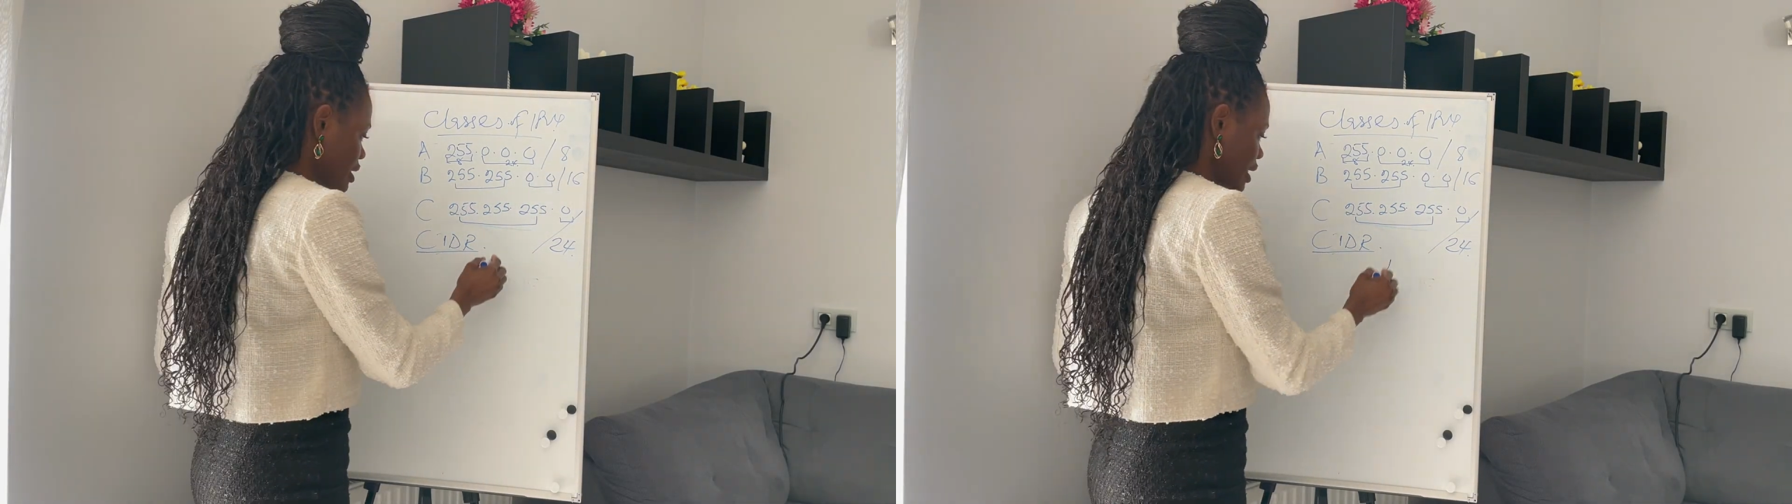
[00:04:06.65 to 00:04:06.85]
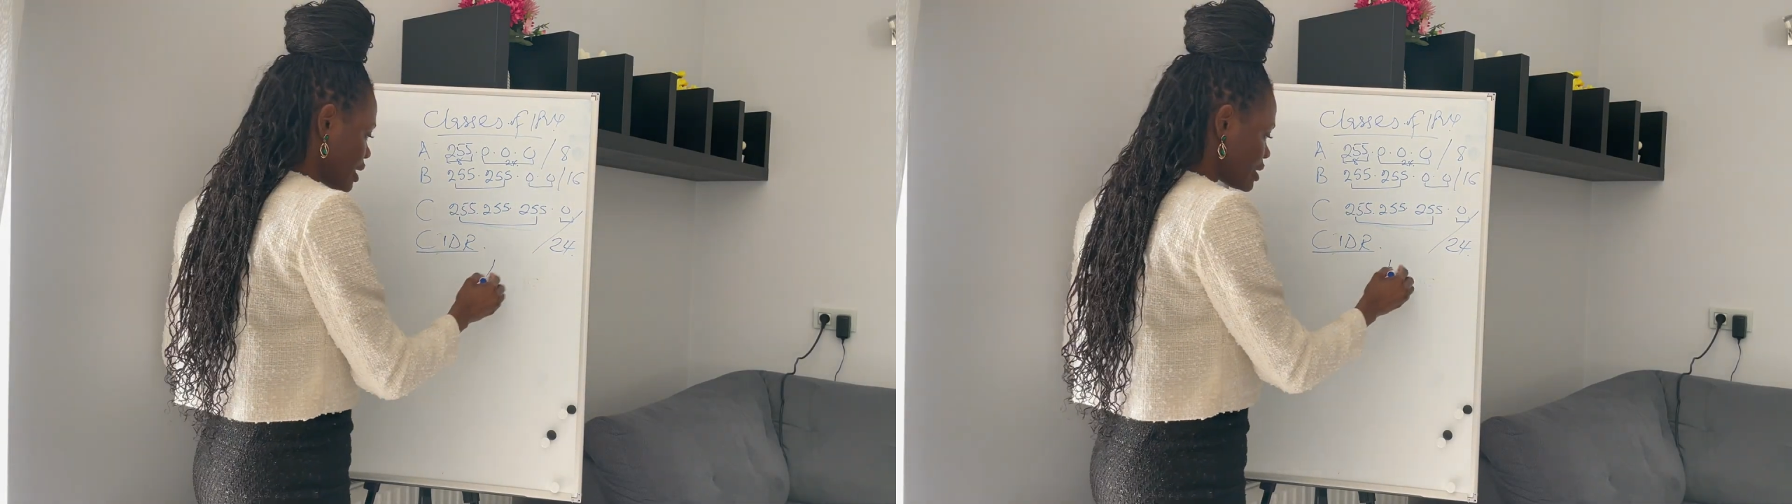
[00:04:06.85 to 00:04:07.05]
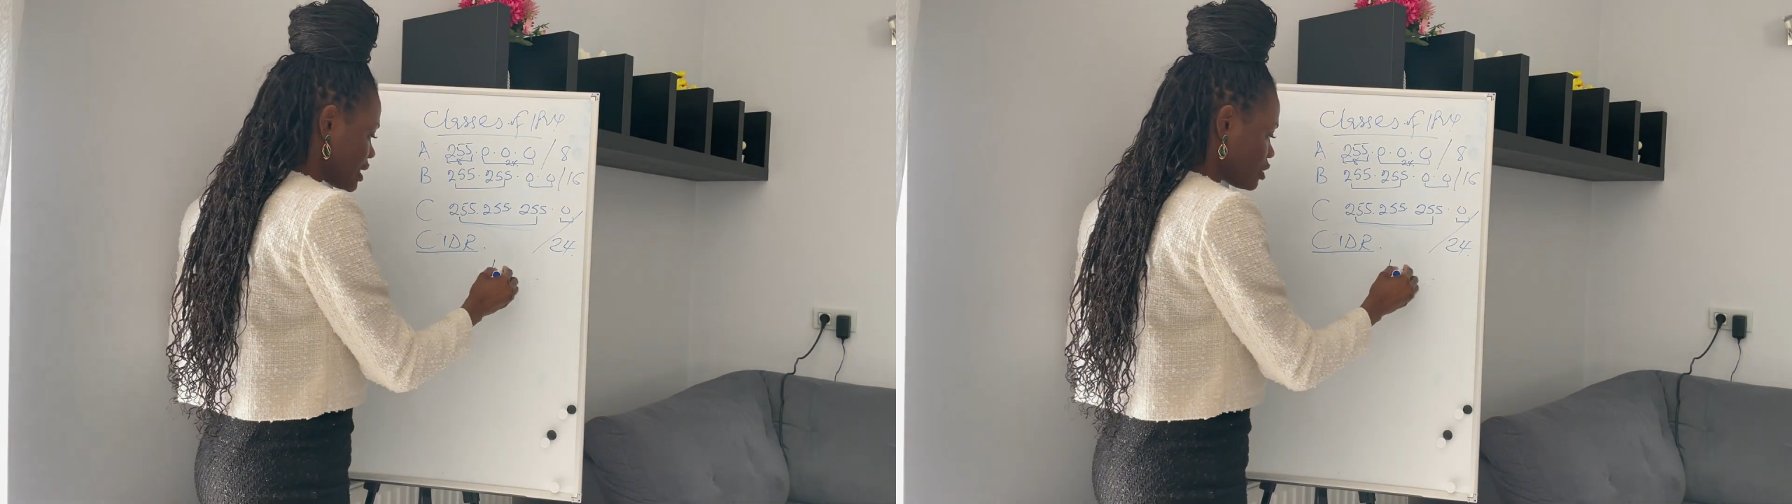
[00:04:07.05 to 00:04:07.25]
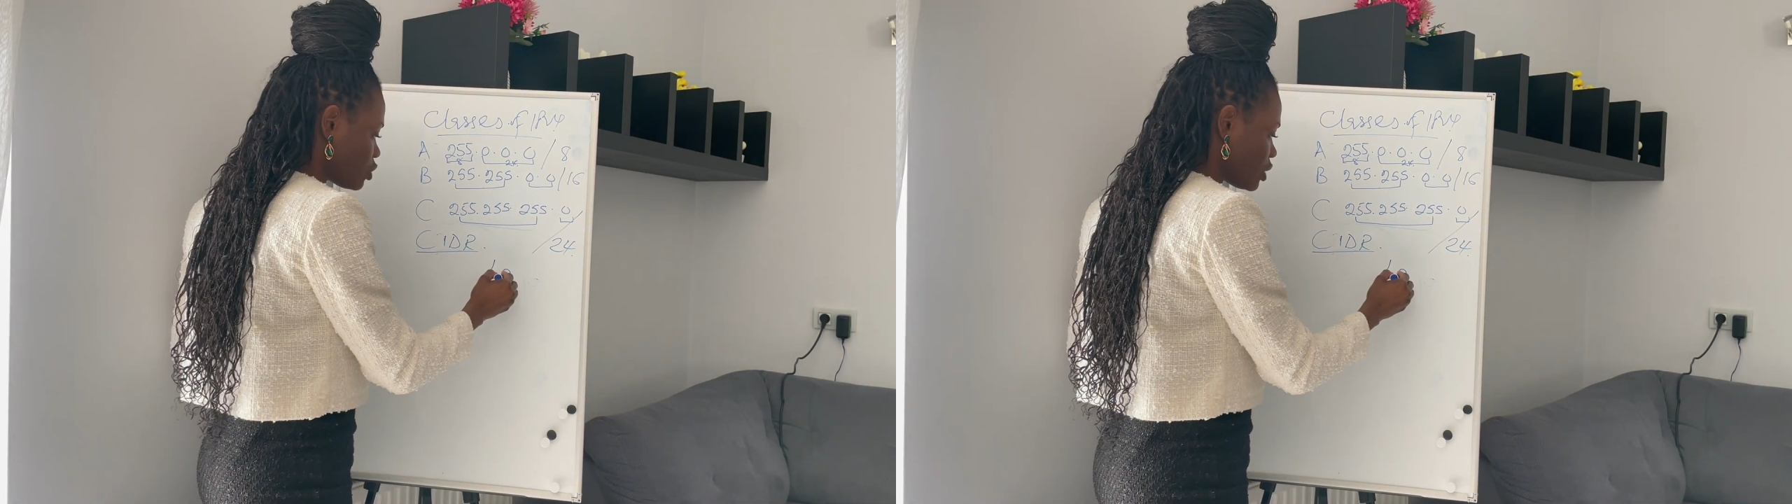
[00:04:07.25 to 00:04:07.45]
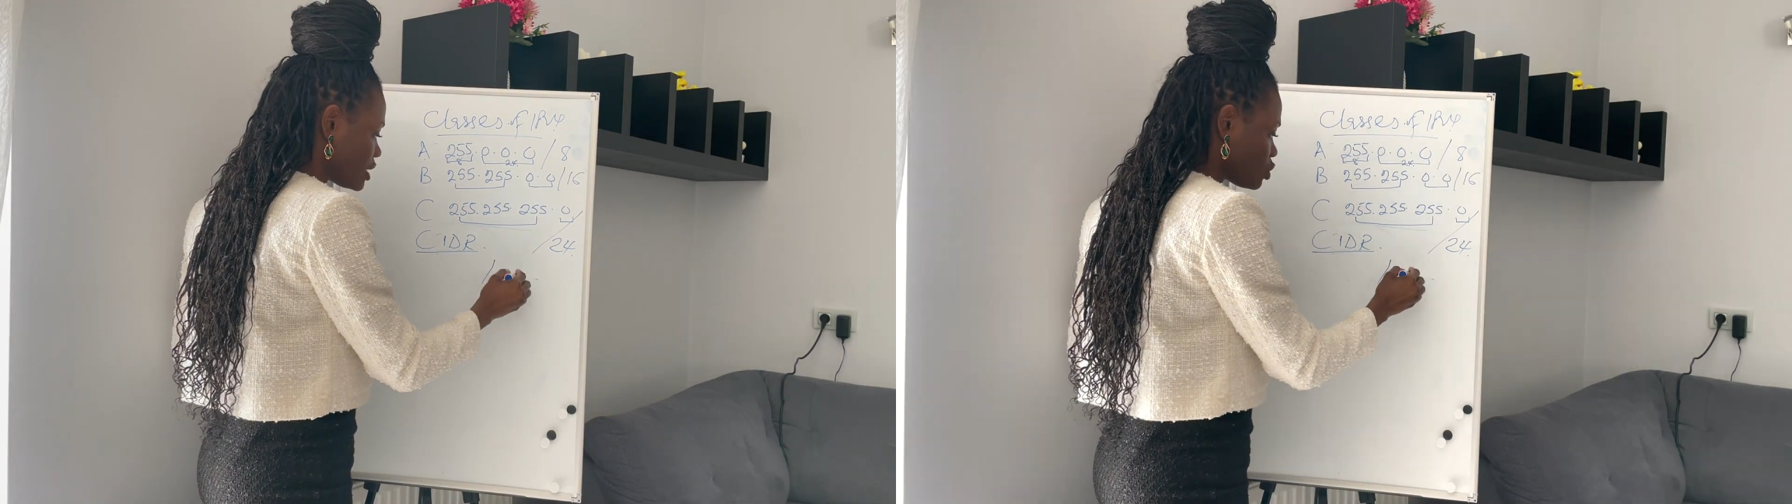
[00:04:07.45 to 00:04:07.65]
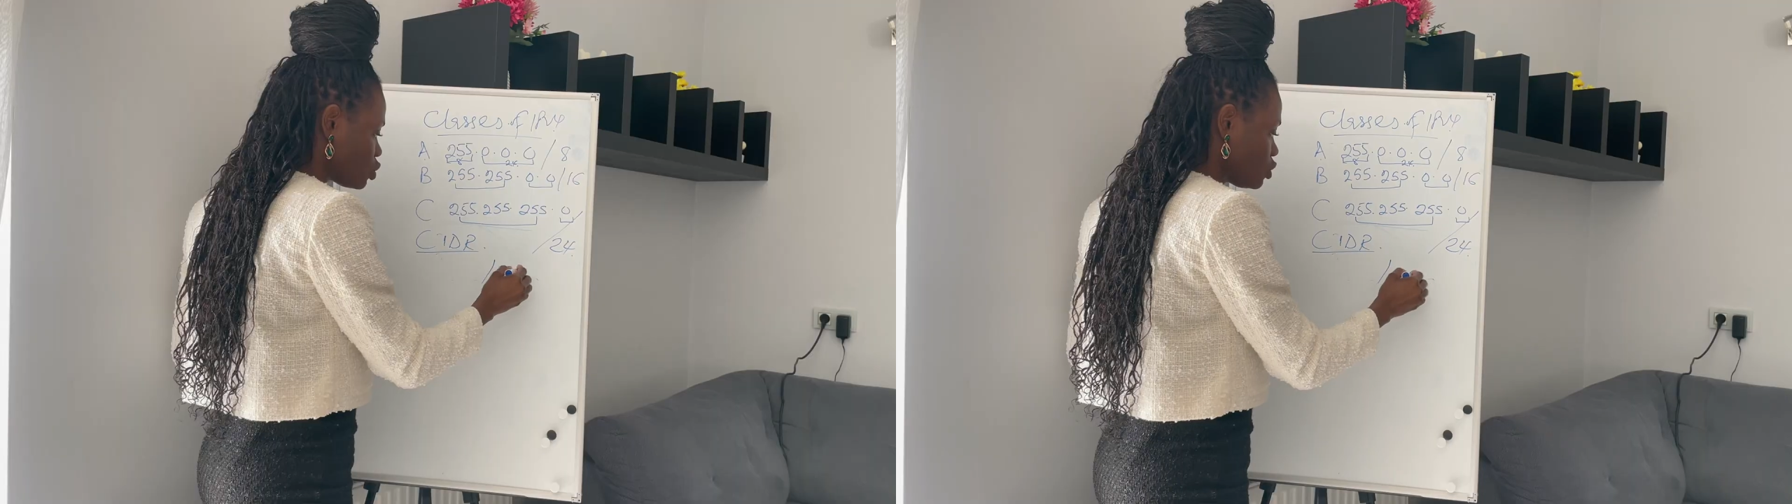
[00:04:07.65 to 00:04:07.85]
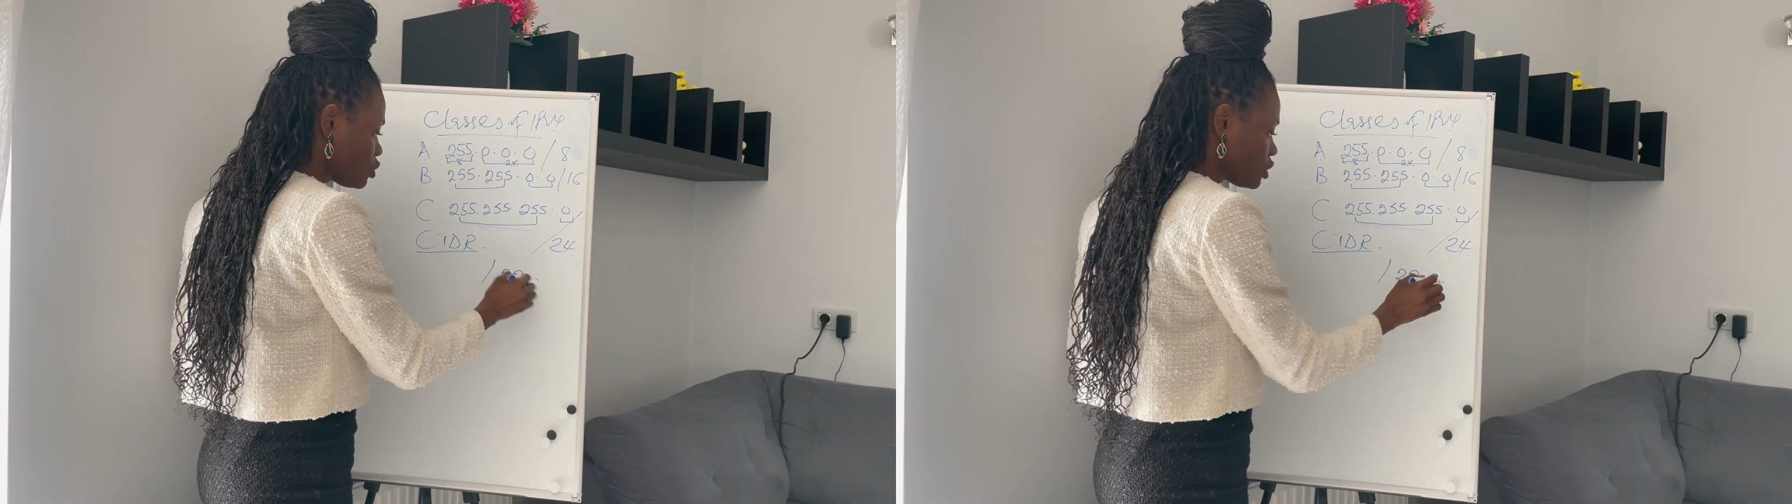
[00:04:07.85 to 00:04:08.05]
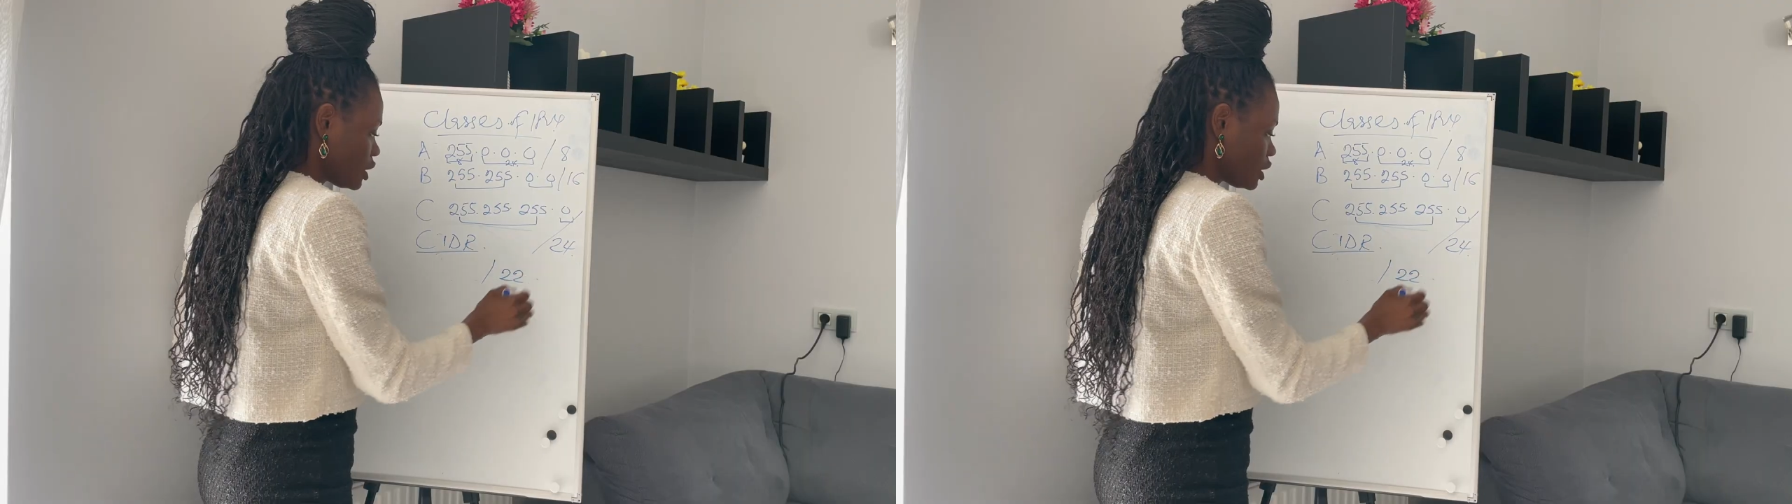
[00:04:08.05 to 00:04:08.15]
that are /22,